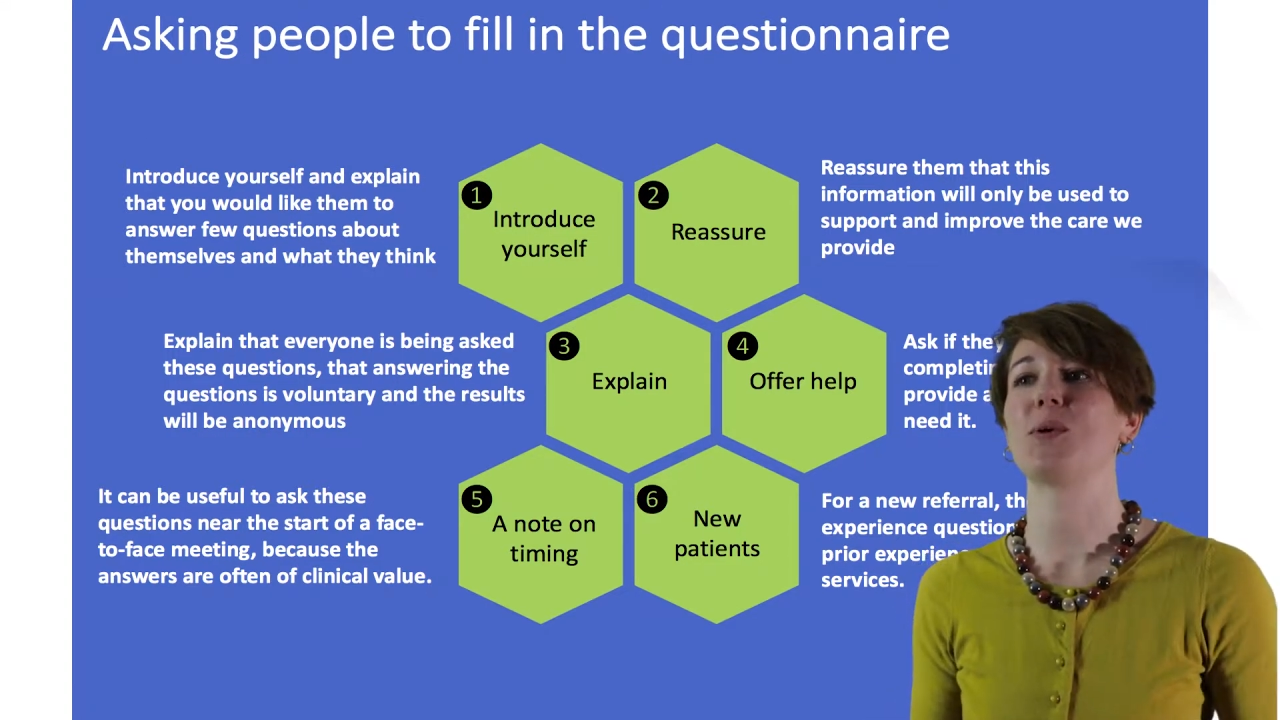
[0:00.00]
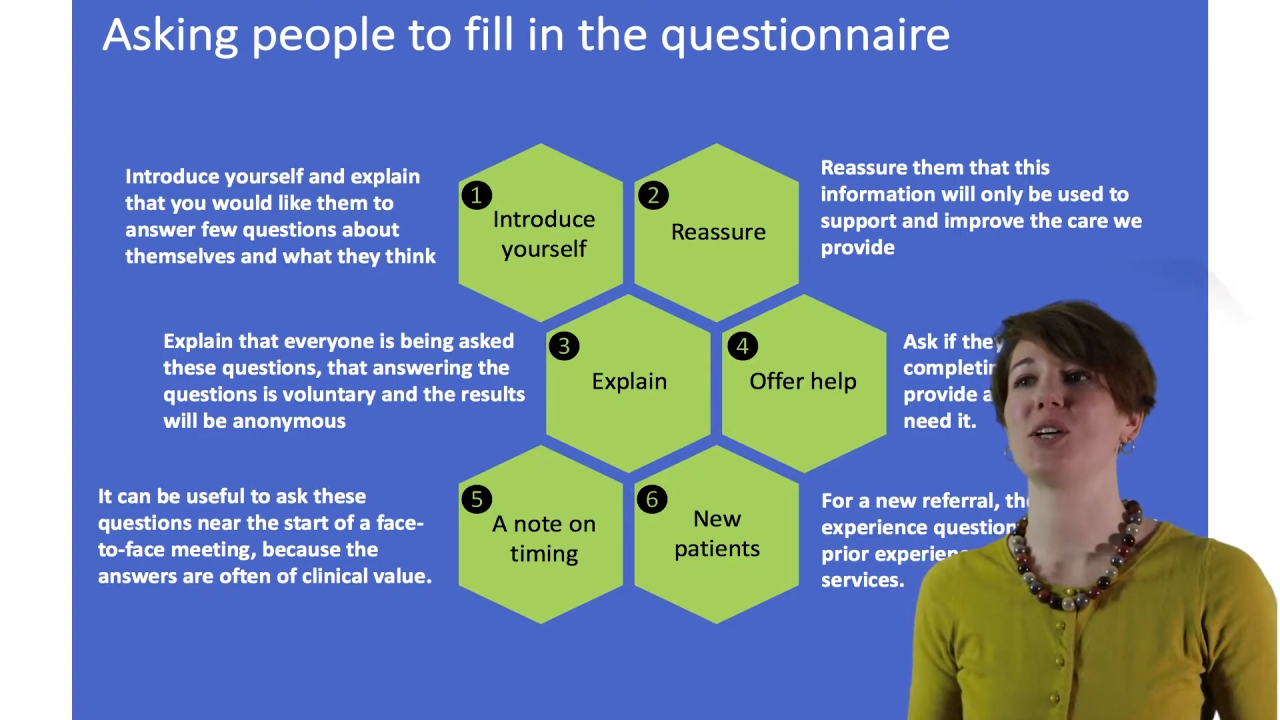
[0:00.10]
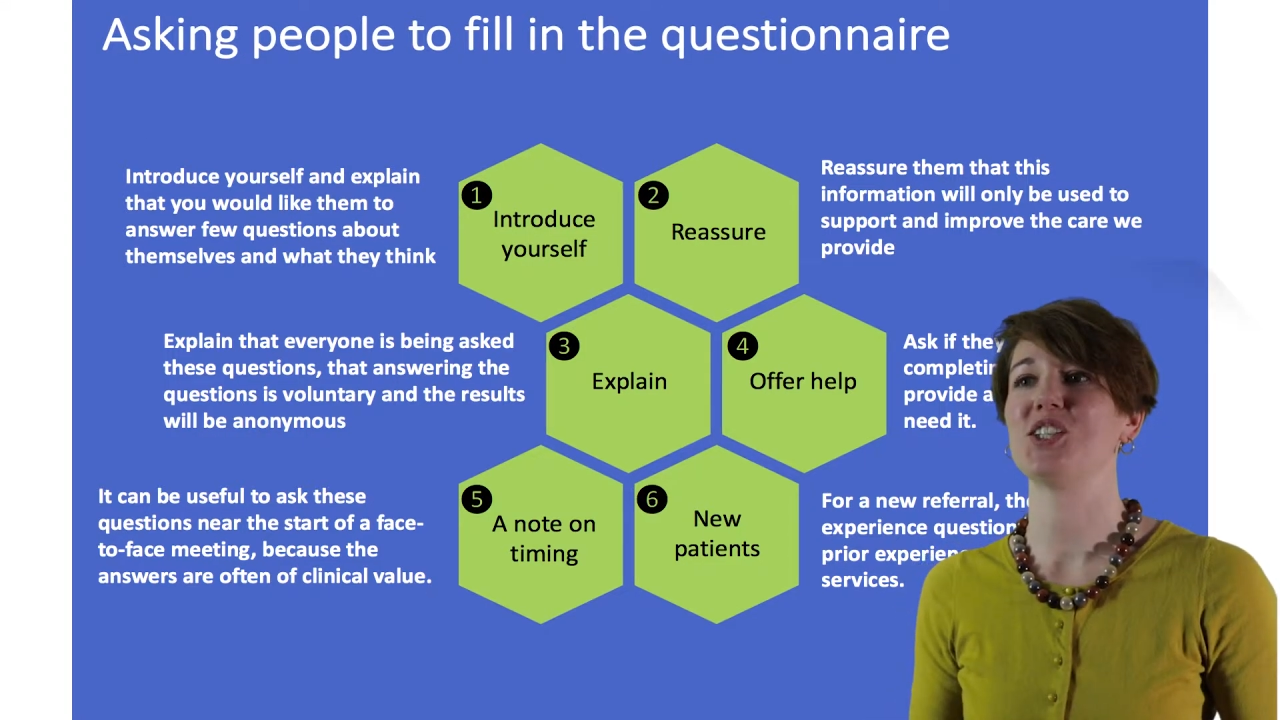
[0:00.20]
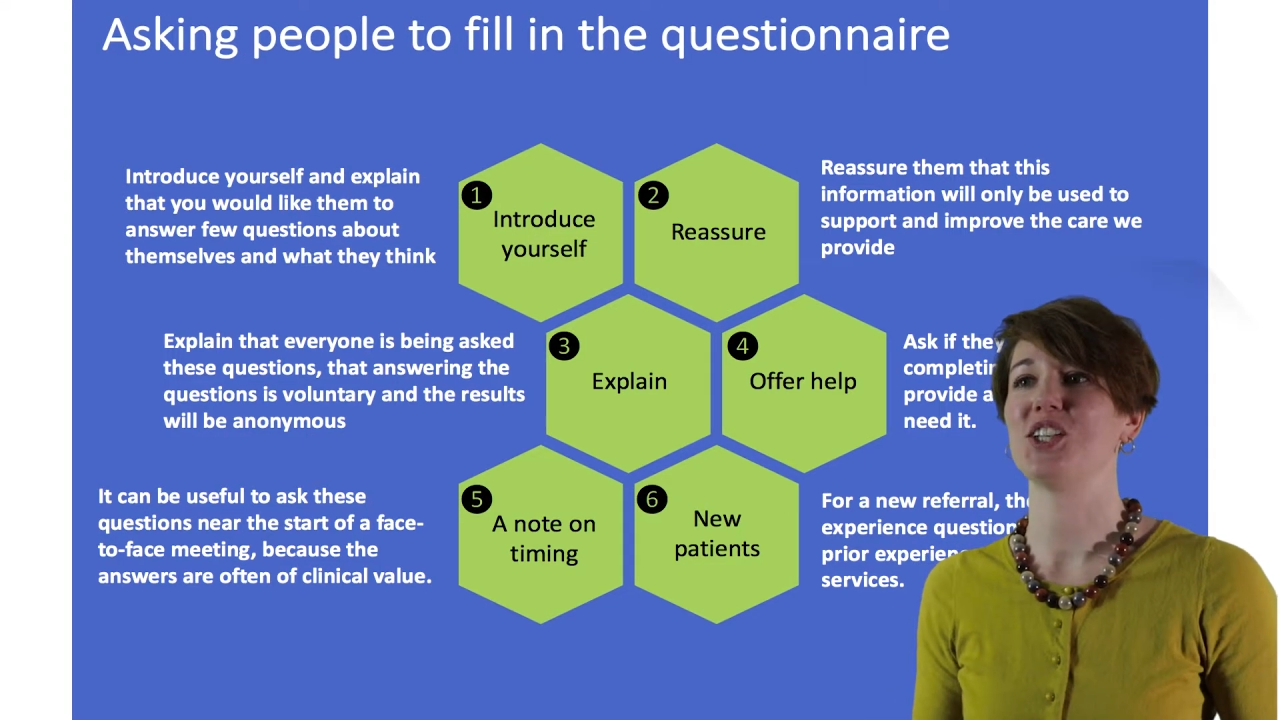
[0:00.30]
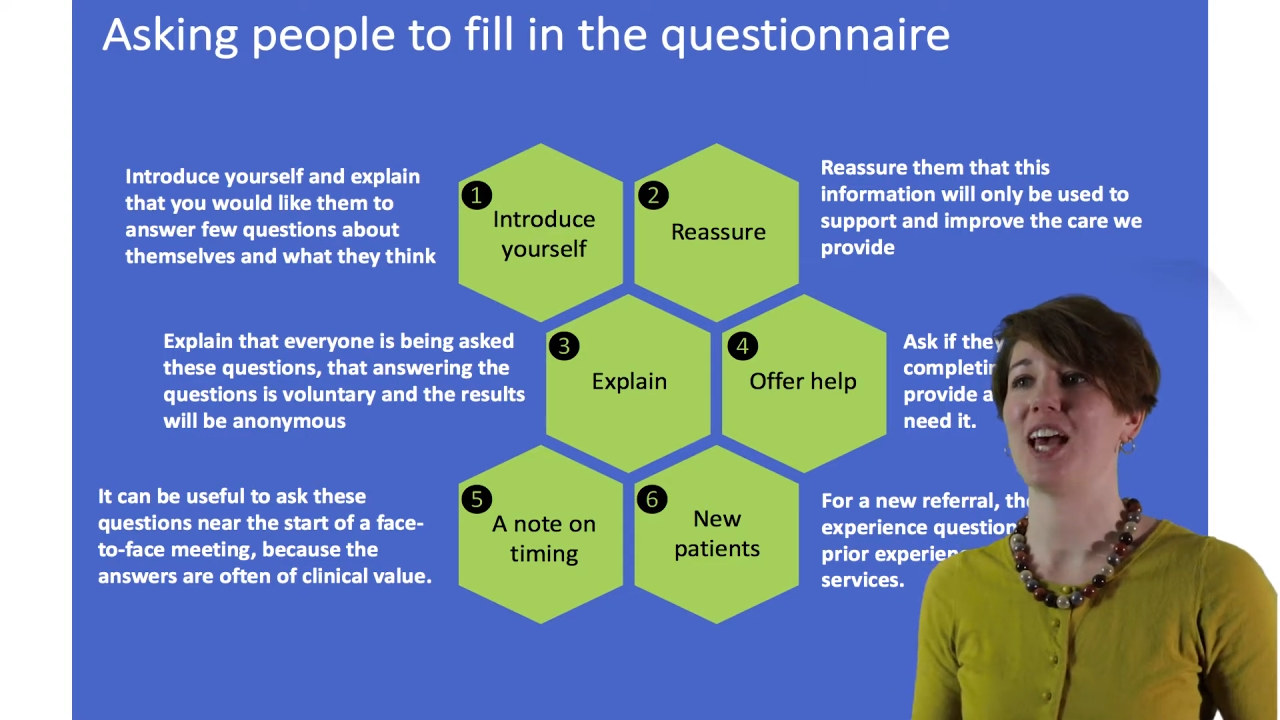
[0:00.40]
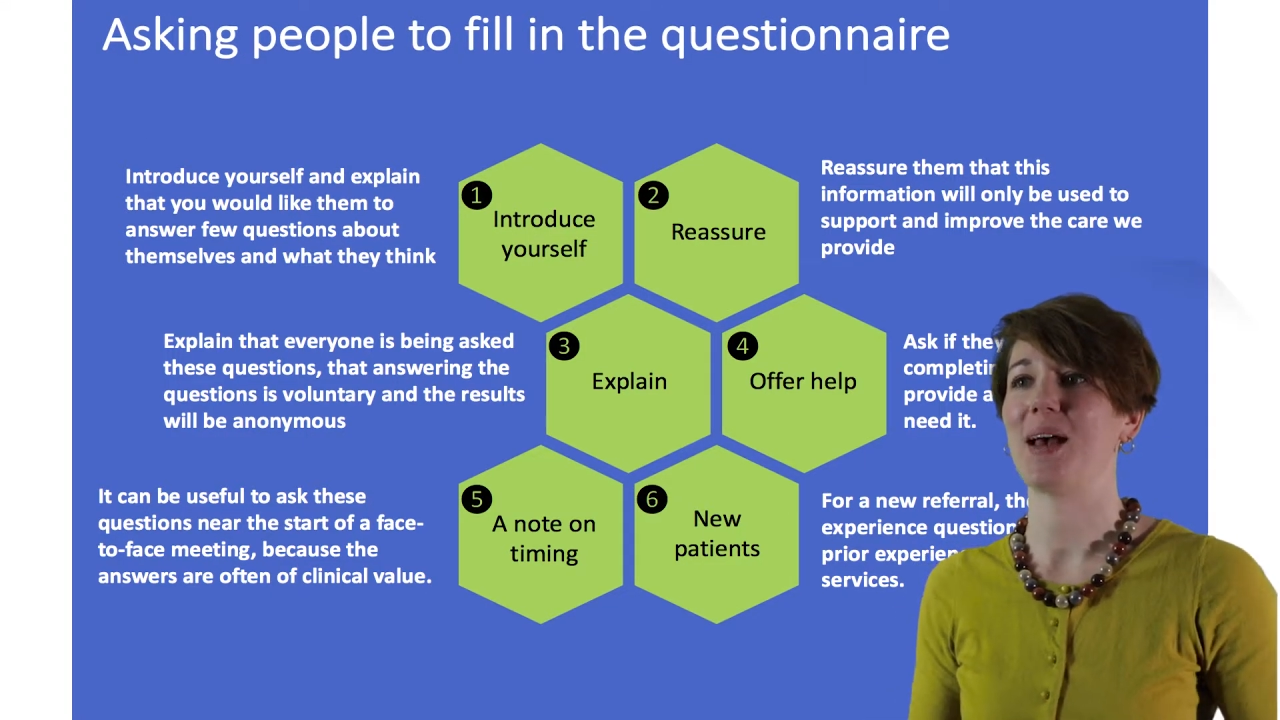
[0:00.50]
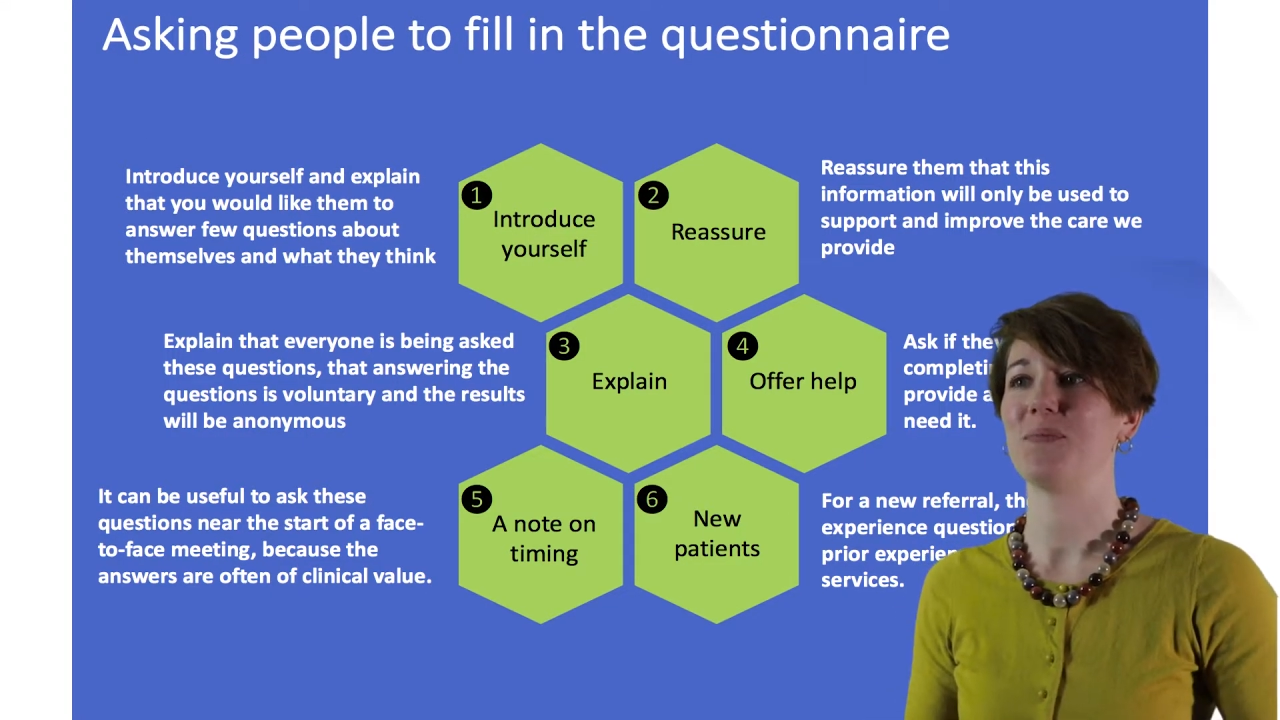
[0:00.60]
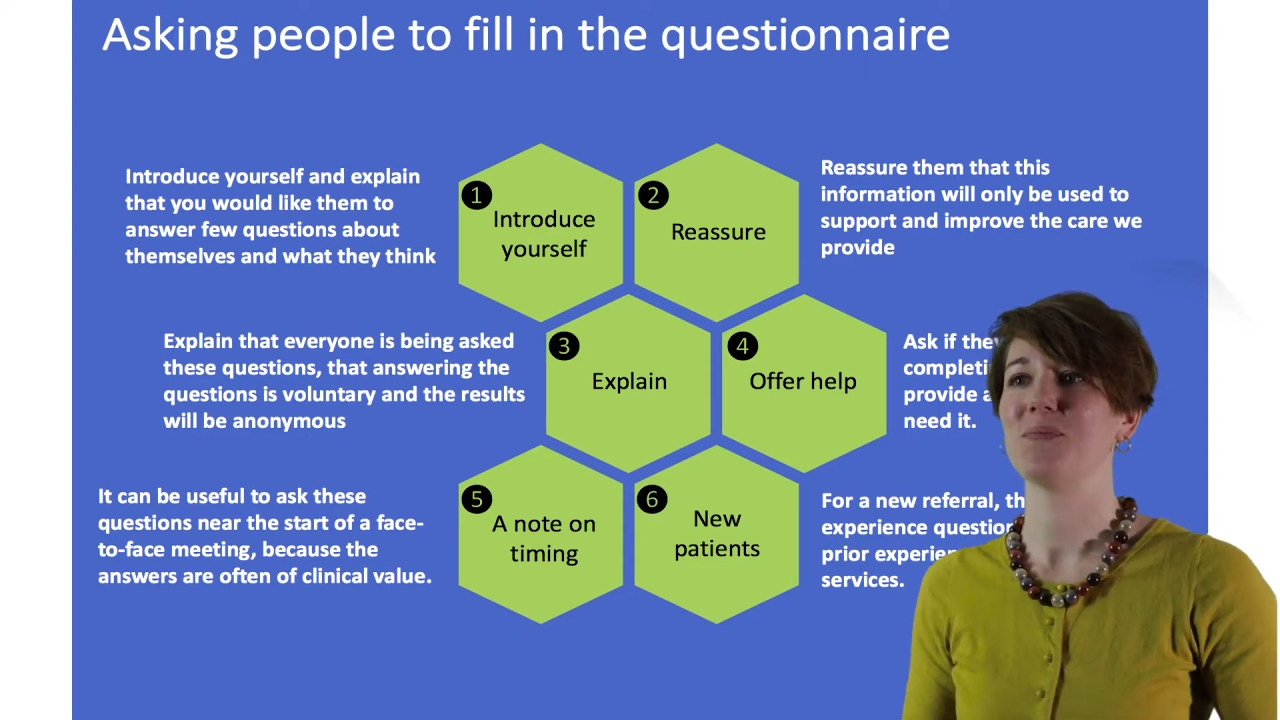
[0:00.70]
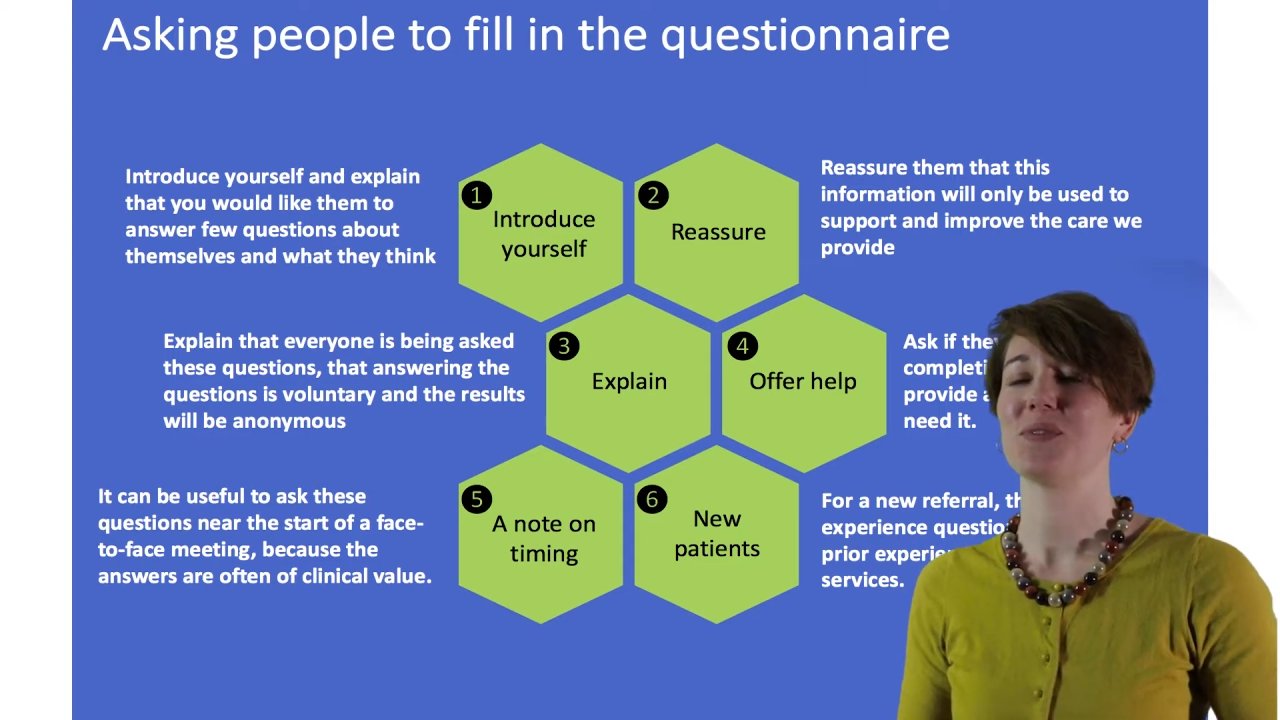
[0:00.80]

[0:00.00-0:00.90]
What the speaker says: questionnaire?